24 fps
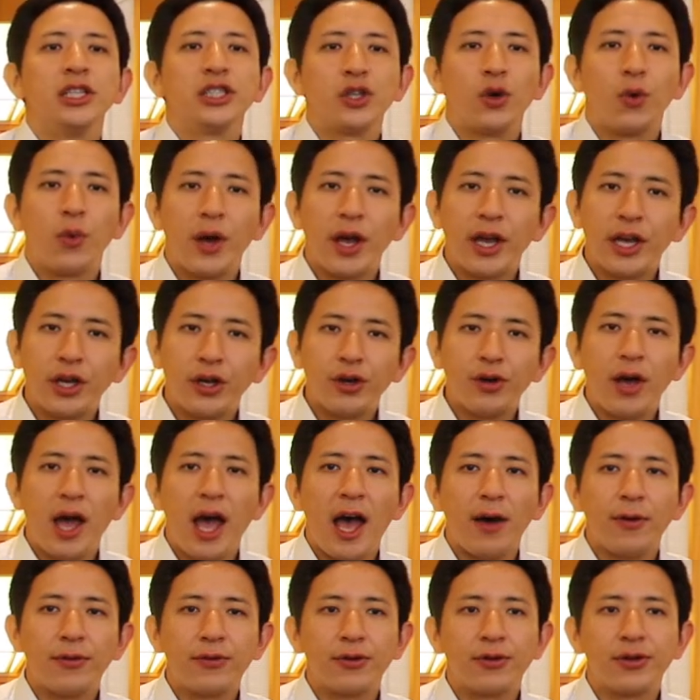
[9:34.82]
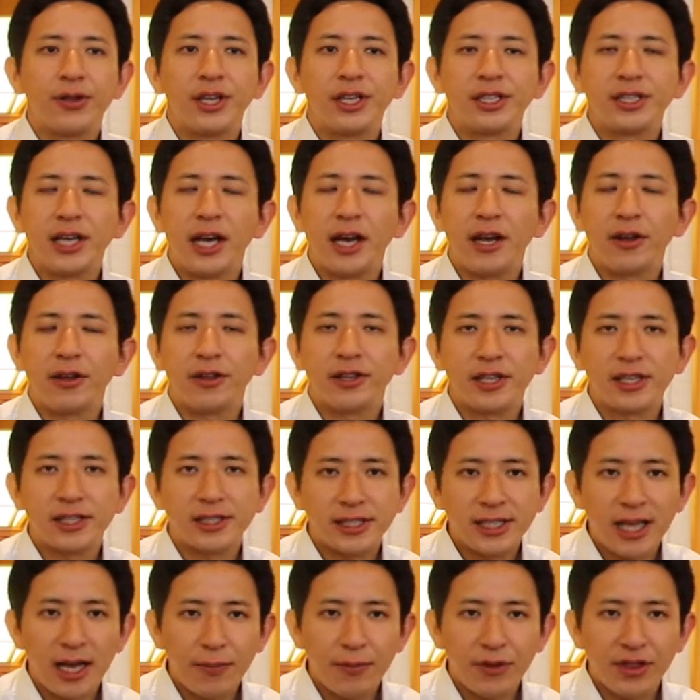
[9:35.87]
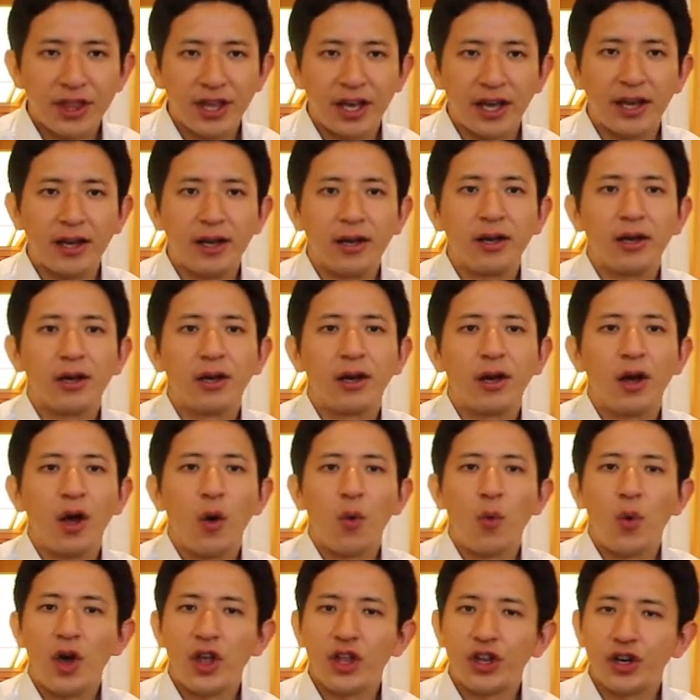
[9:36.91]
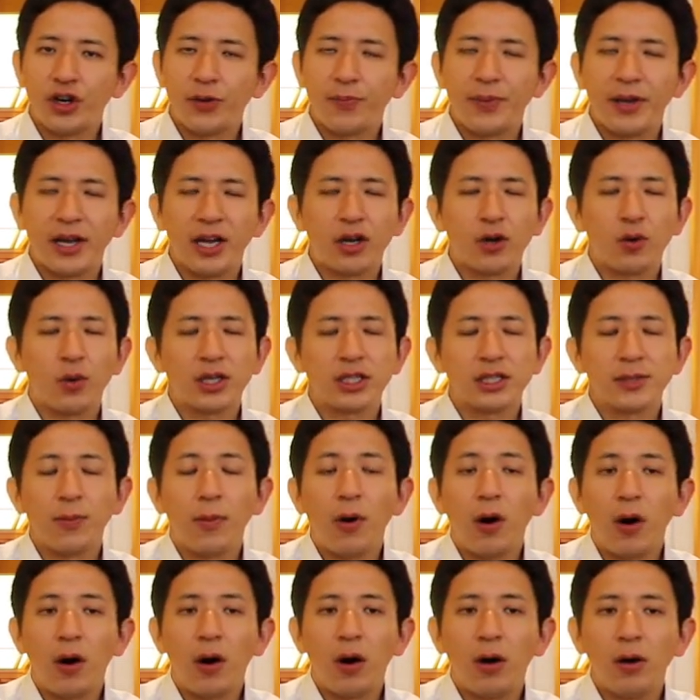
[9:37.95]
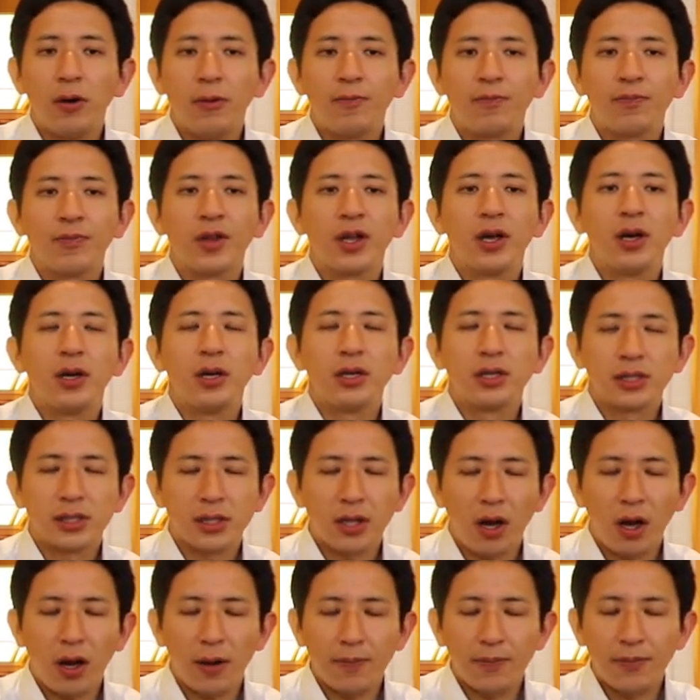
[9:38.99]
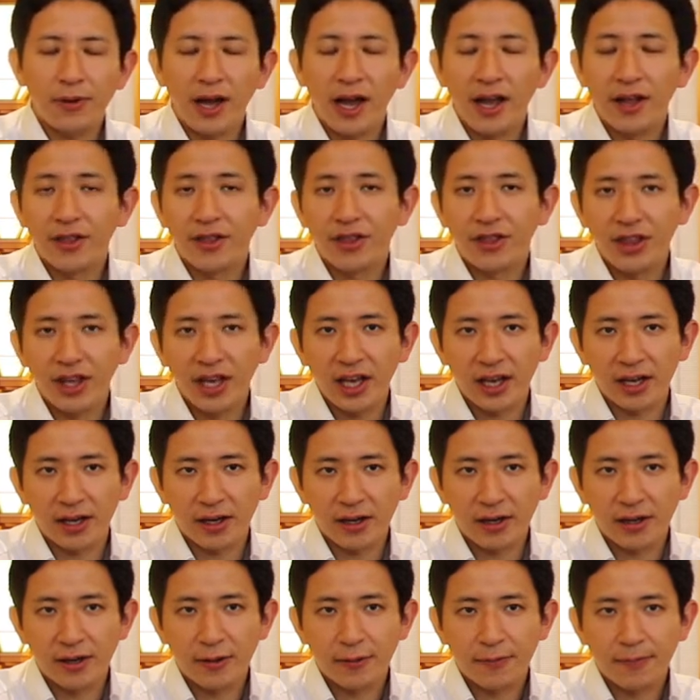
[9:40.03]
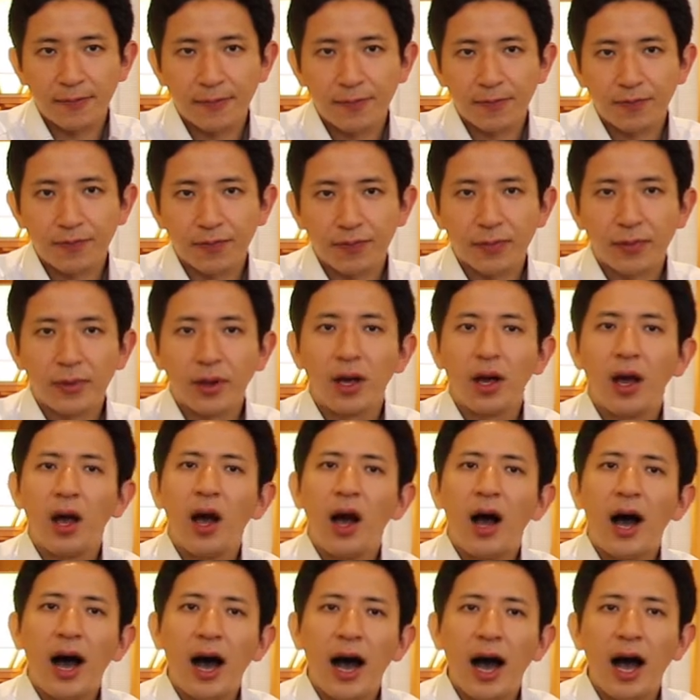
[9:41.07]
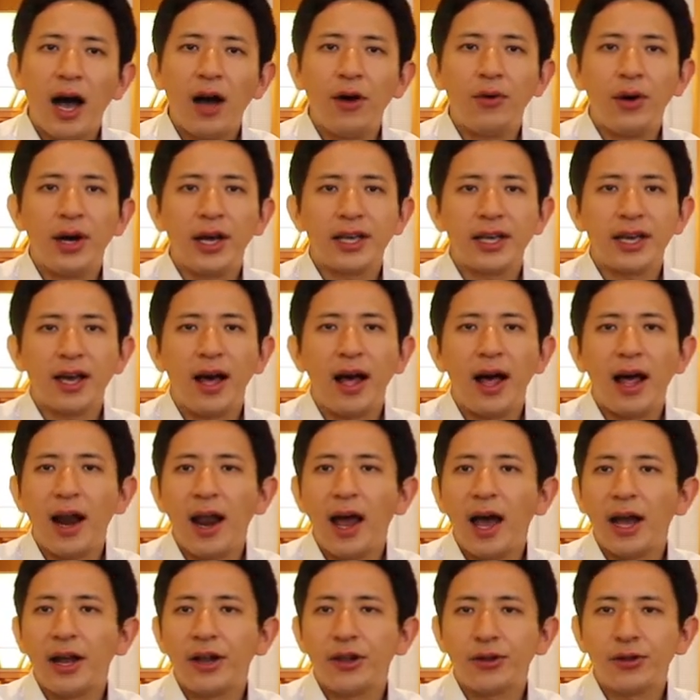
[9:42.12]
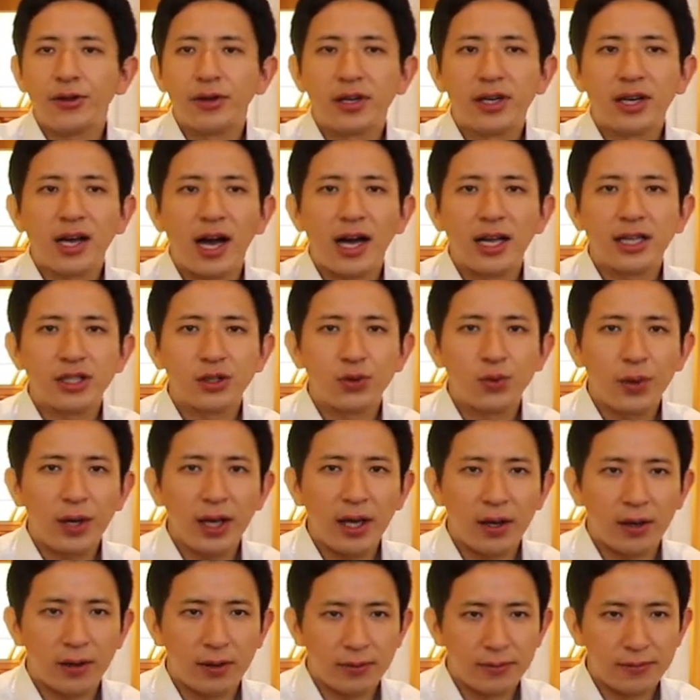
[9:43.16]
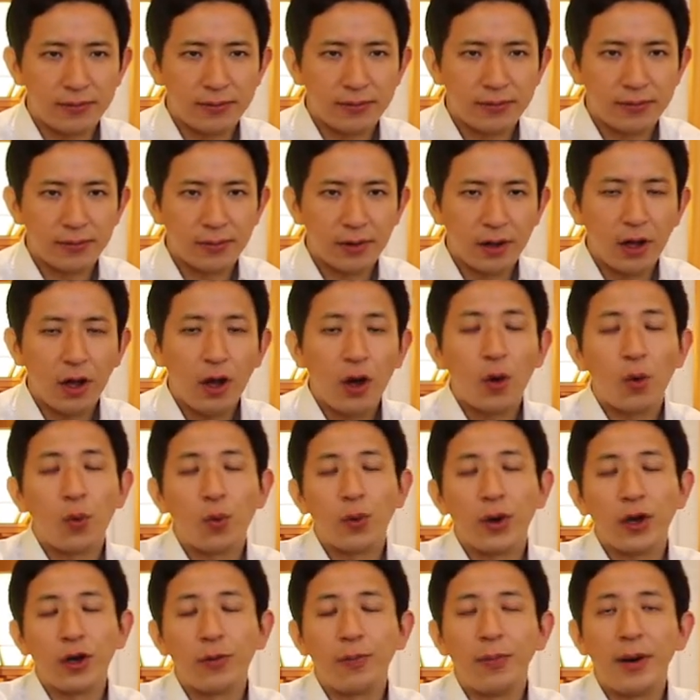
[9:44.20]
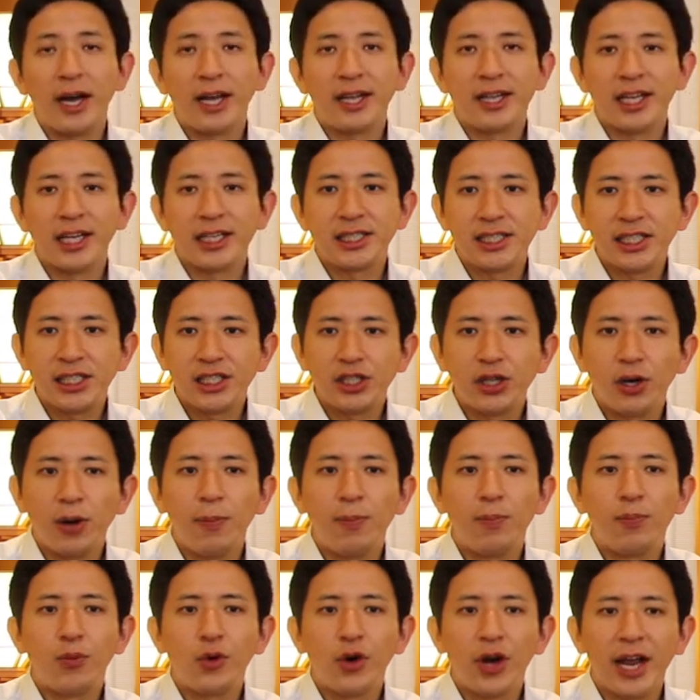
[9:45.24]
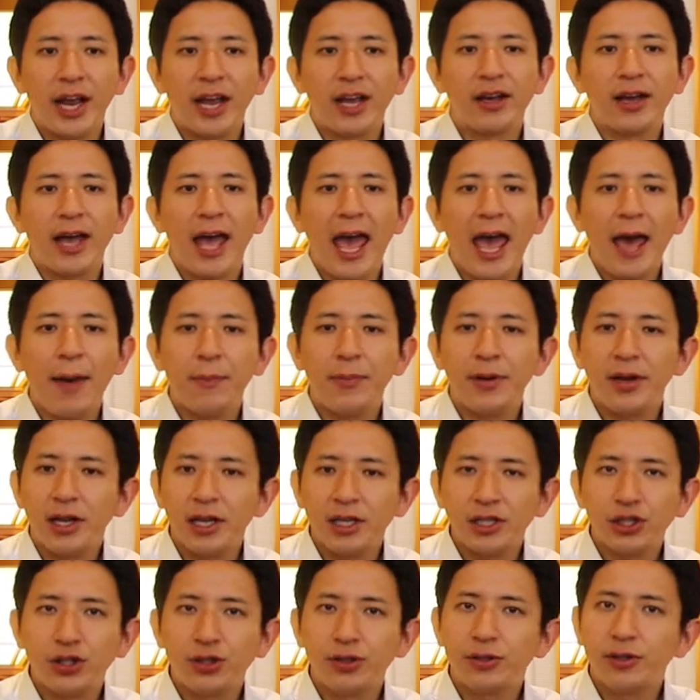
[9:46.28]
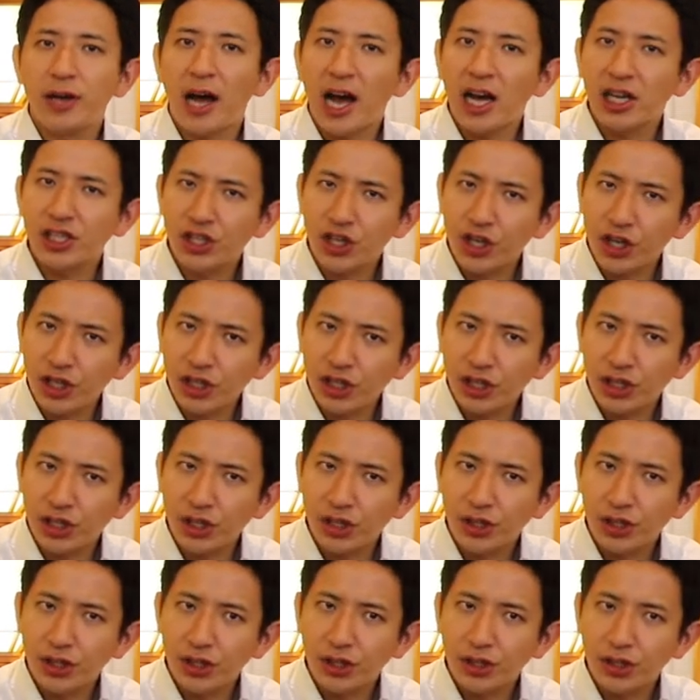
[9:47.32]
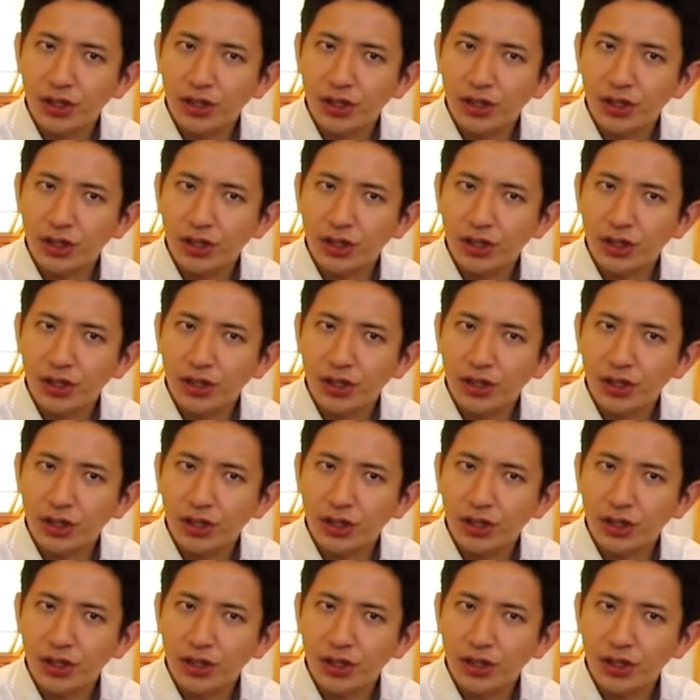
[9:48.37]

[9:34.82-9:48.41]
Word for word: So when you have to decide something, whether big or small, stop and think. How I can align to God's will? Will my decision bring happiness to others?